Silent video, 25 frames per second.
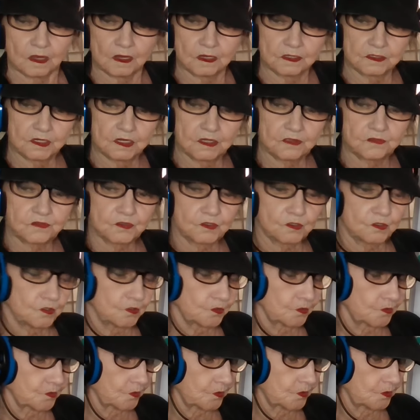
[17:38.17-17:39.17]
Another
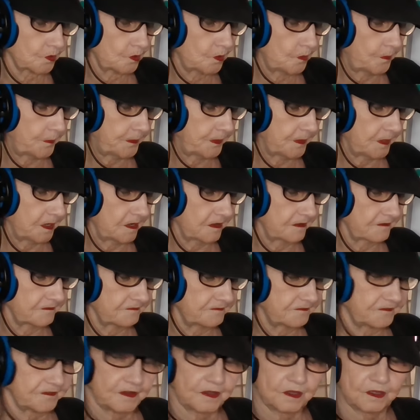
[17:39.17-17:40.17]
group
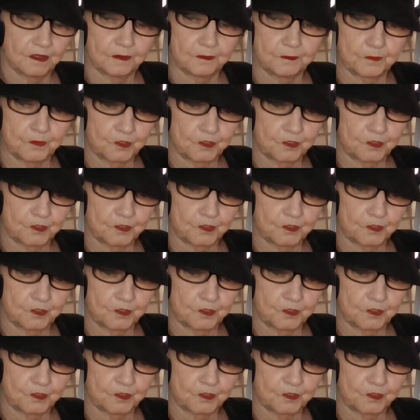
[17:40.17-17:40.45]
of uh,